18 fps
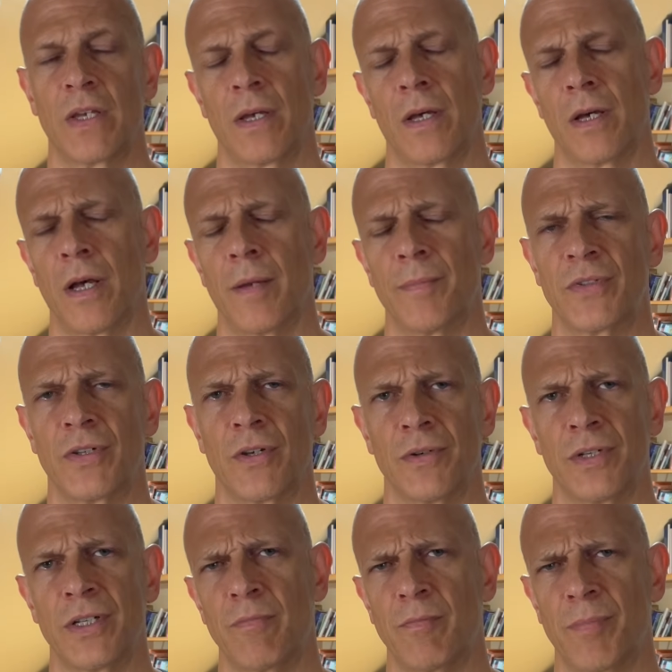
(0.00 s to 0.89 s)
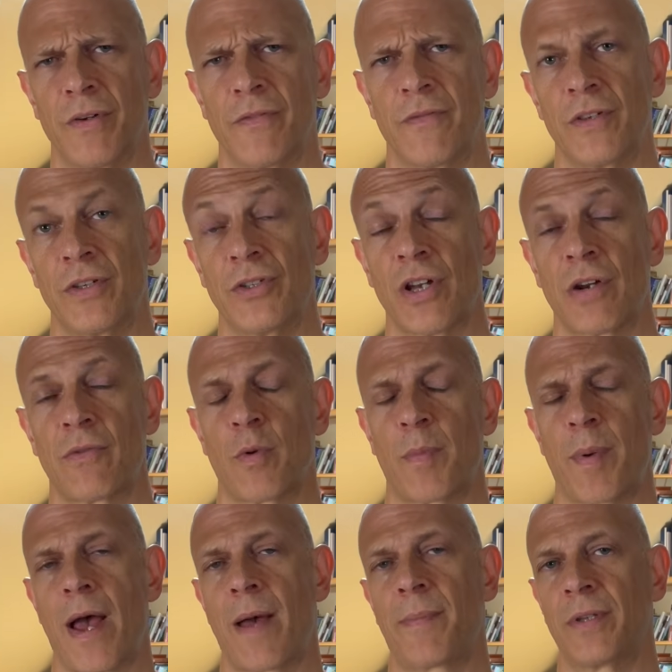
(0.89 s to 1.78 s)
But for the general
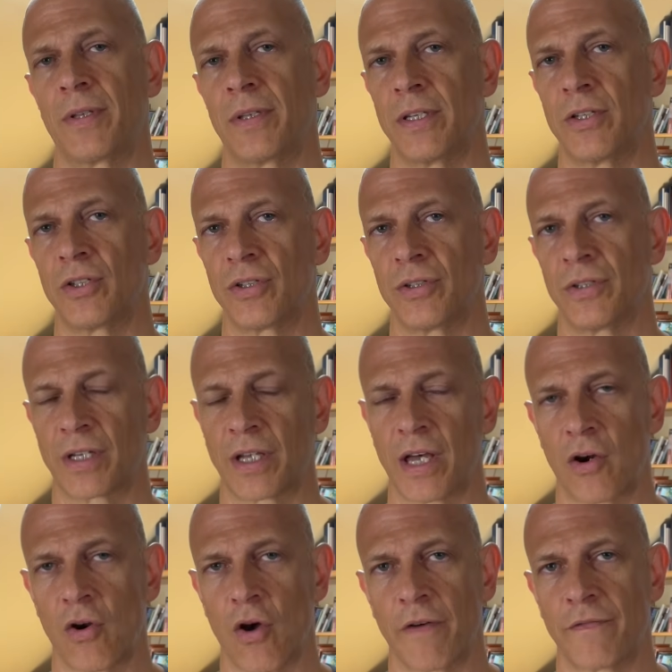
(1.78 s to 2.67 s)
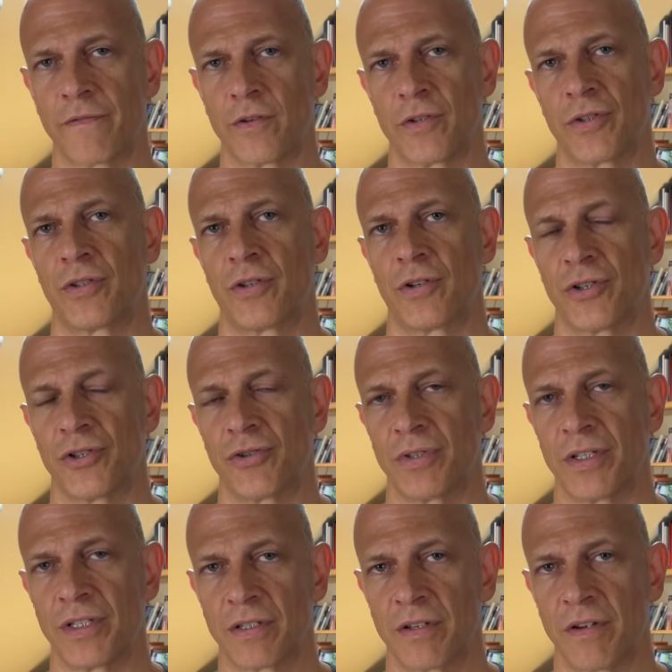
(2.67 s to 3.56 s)
population, the cutoff for
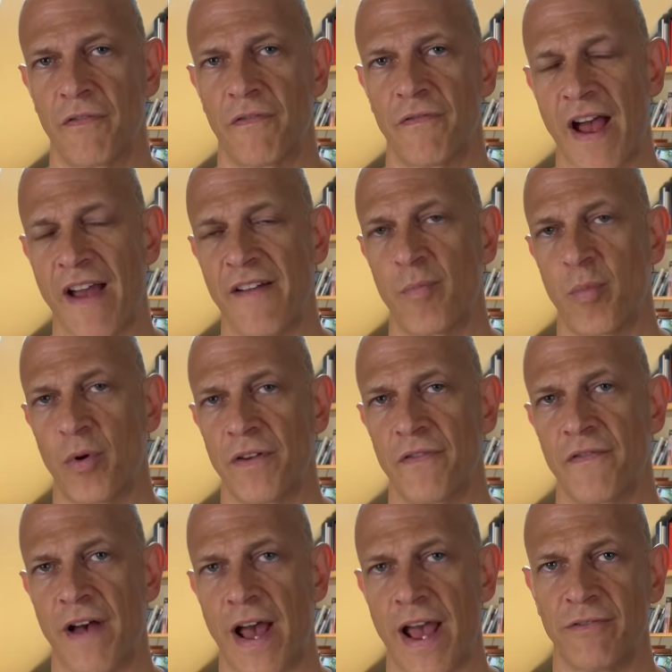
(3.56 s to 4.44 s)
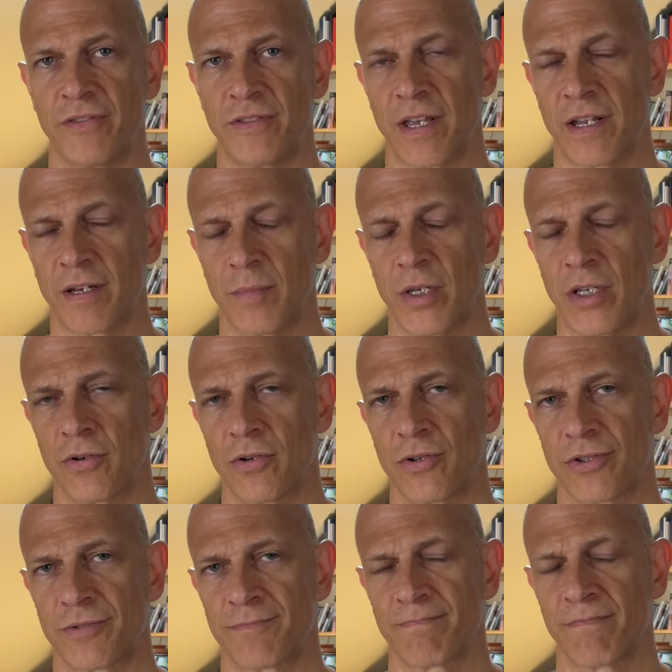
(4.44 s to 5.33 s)
surgery is 5.5
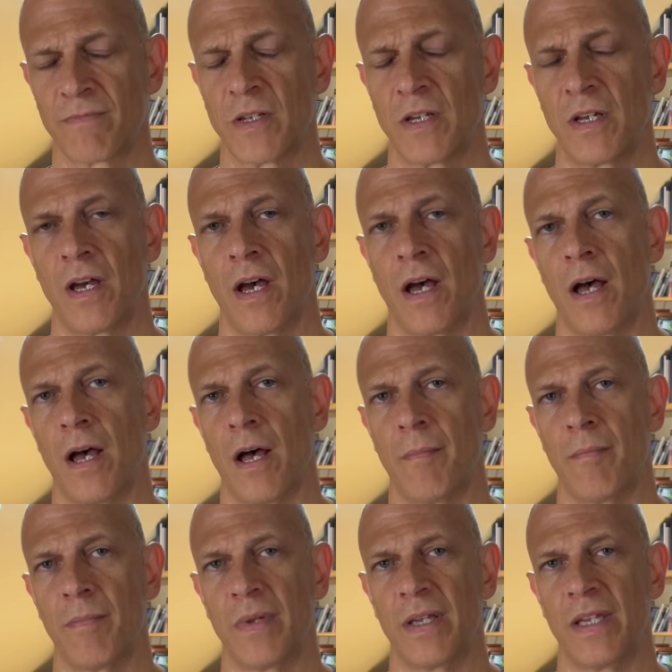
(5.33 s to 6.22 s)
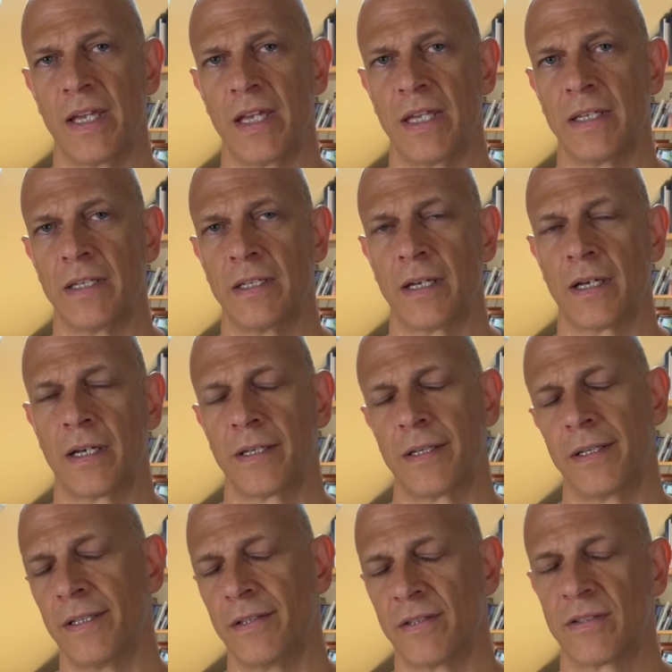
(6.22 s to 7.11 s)
centimeters. And
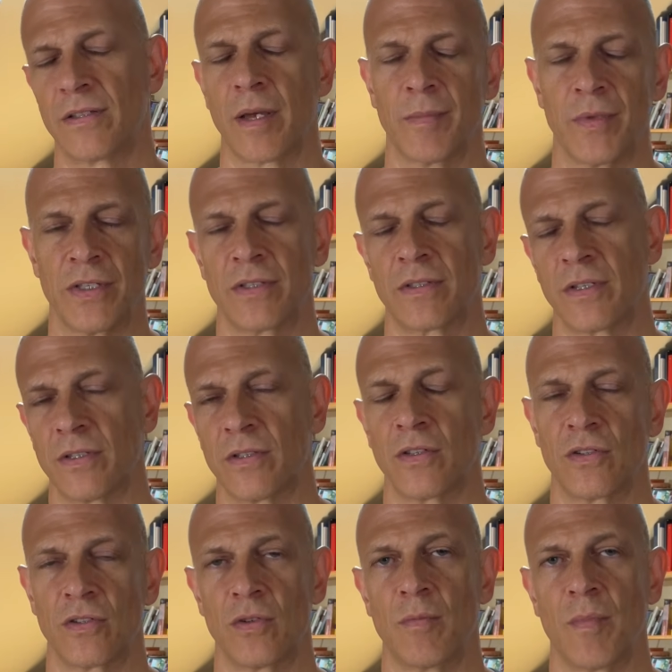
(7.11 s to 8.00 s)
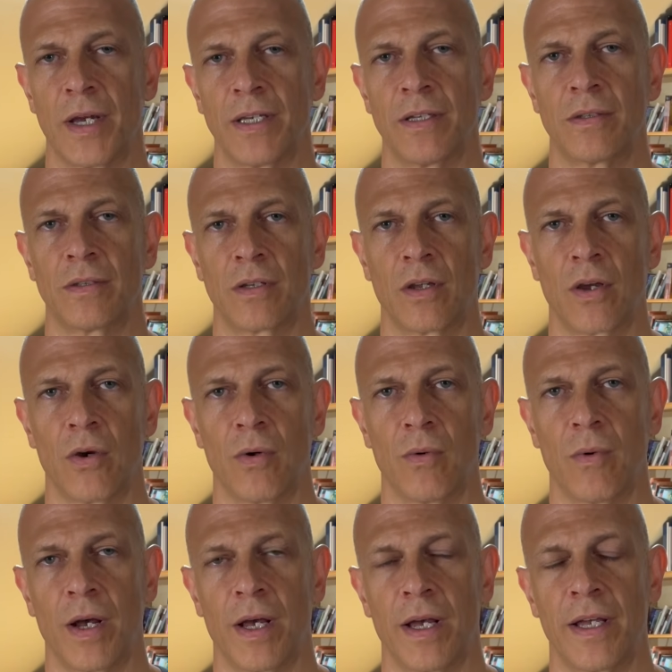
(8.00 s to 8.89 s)
in some instances, you might
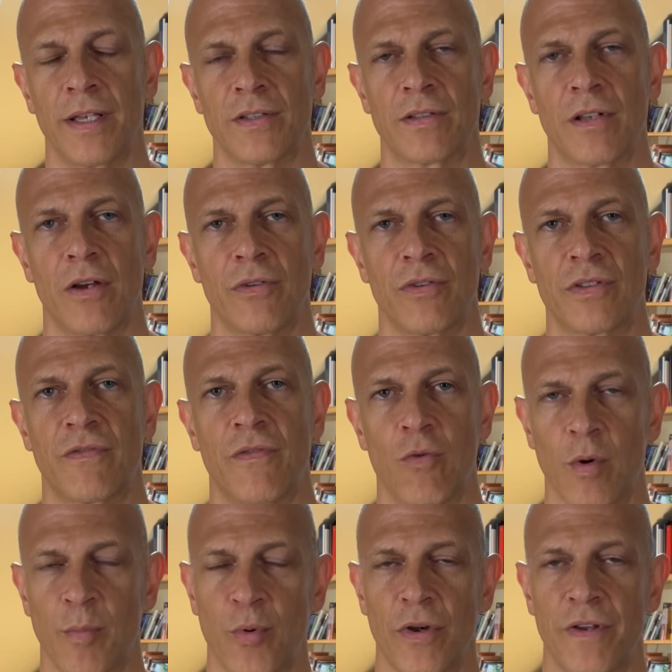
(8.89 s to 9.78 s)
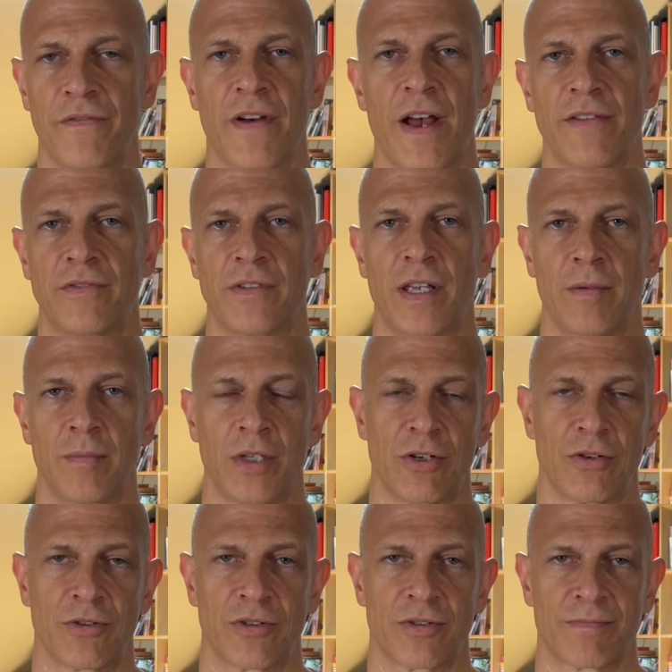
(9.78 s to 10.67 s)
go as low as 4.5
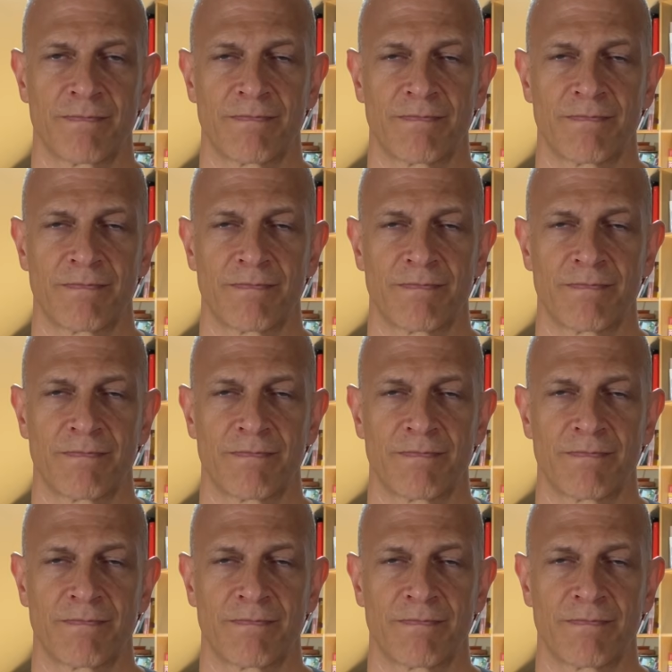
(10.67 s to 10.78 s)
centimeters.